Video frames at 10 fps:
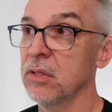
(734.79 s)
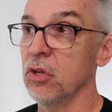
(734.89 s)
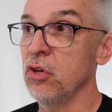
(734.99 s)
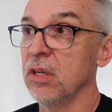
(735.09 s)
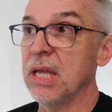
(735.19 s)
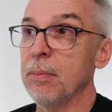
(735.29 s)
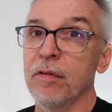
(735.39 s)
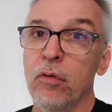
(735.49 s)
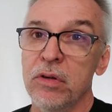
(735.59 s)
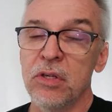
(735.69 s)
So you could keep your
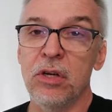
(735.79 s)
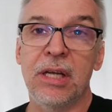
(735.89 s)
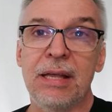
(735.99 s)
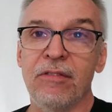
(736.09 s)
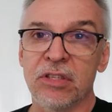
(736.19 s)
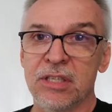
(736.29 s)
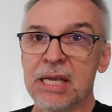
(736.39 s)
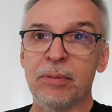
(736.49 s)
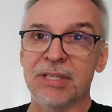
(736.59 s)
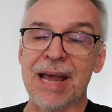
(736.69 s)
force. You could keep a
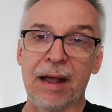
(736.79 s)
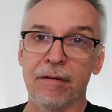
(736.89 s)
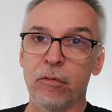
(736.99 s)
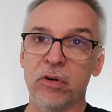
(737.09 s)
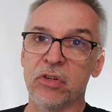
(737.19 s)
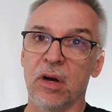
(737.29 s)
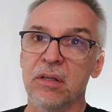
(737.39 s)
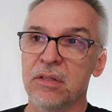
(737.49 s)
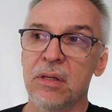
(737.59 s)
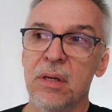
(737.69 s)
keep a stack of force
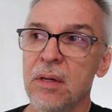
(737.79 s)
cards